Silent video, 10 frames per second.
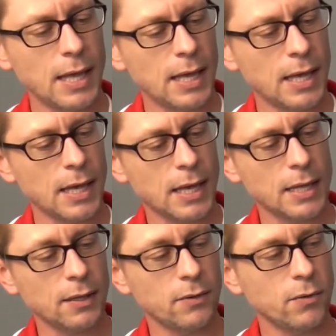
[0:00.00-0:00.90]

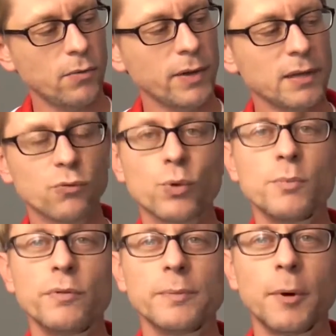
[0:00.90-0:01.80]
and we've got this
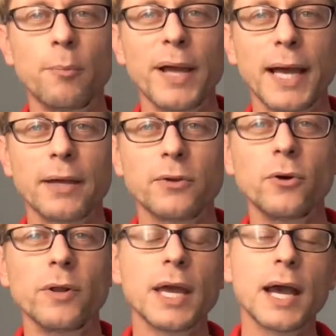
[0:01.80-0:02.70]
removable panel.